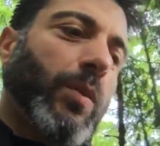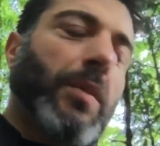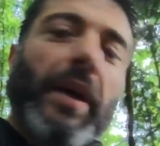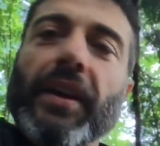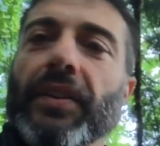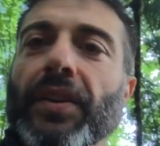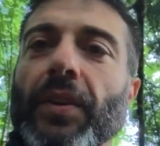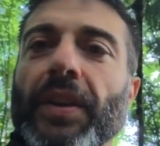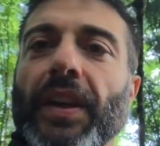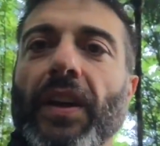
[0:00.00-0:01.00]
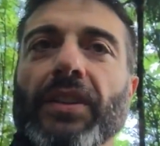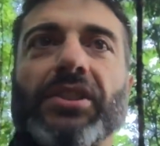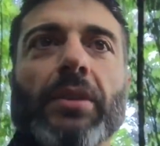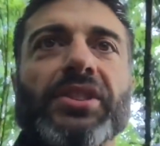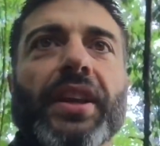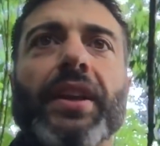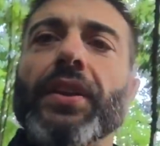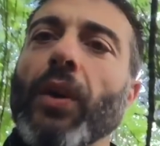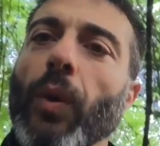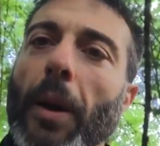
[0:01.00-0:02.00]
what am I gonna do? You know. So I was thinking,
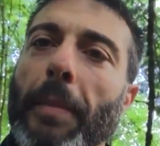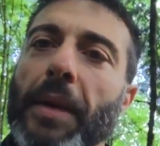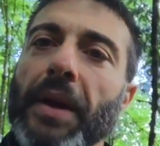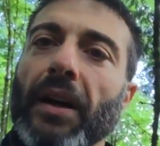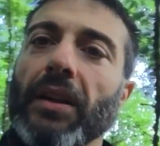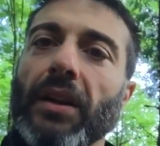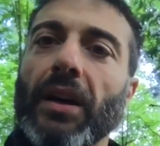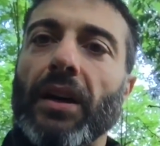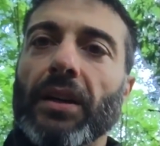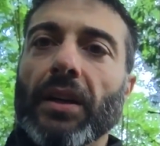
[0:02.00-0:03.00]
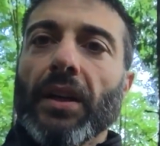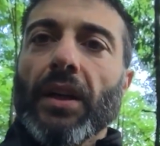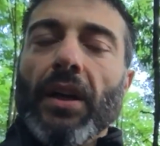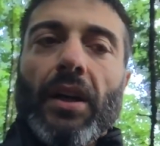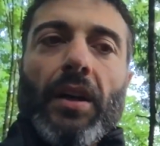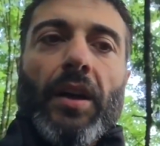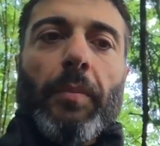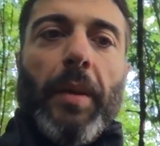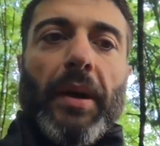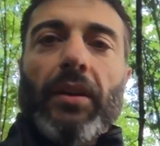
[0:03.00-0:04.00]
you know what? Maybe I'll
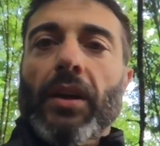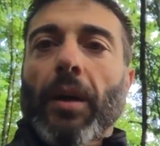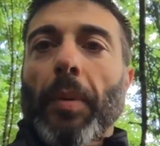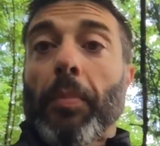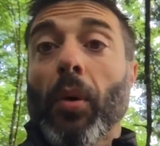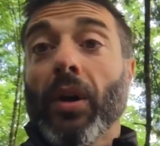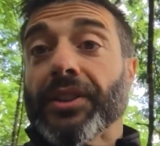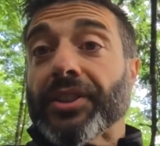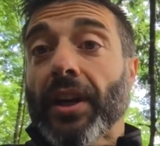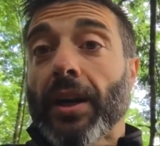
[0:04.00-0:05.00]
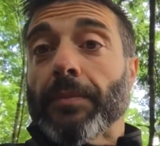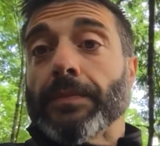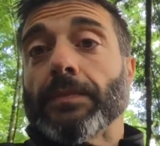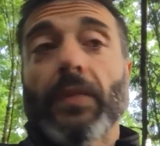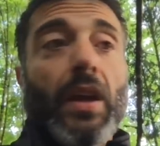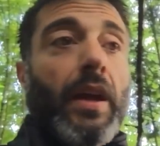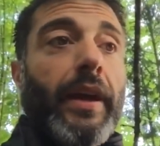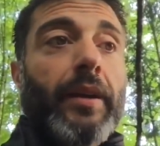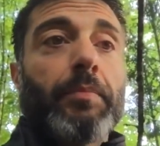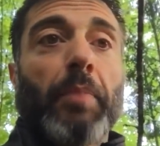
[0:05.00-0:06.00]
look up a pawn shop
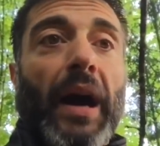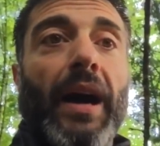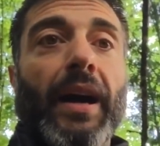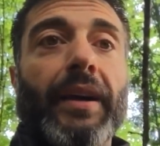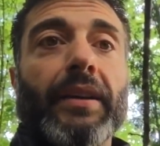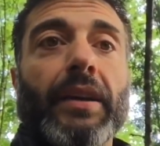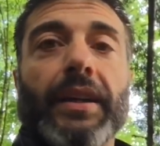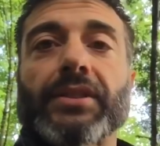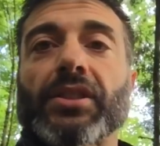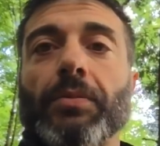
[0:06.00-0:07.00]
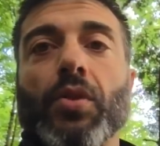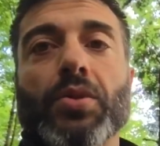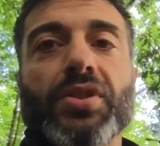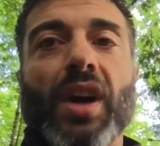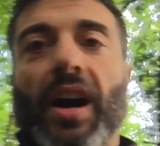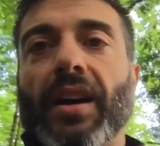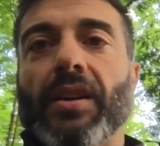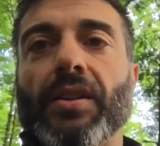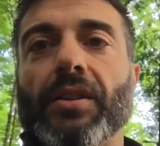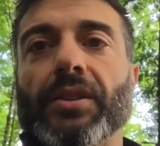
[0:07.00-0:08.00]
and buy like some used
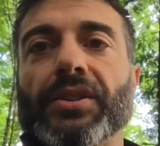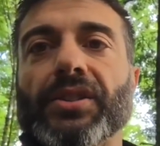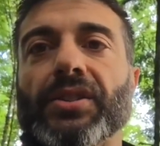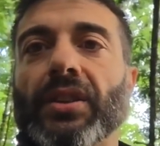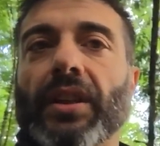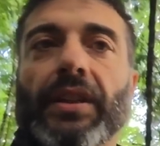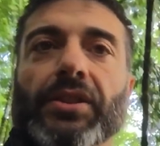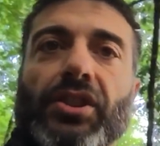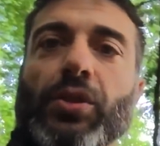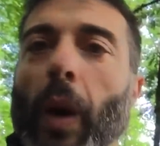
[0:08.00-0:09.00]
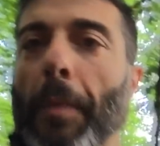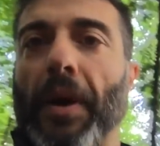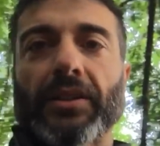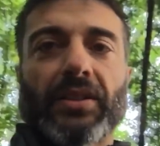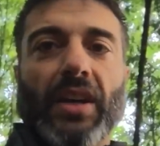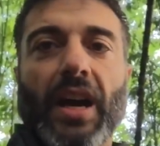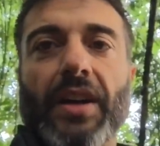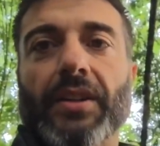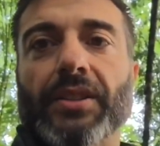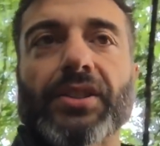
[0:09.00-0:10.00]
tires and just swap out the
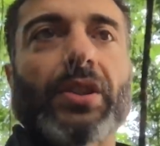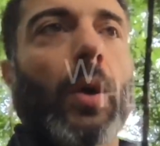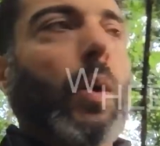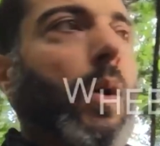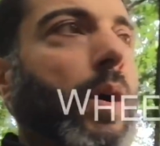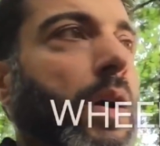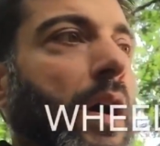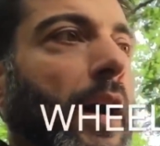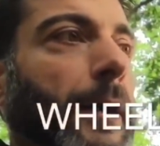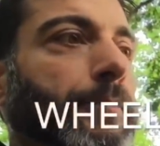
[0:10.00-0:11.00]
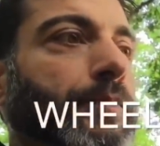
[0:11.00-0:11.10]
tires, or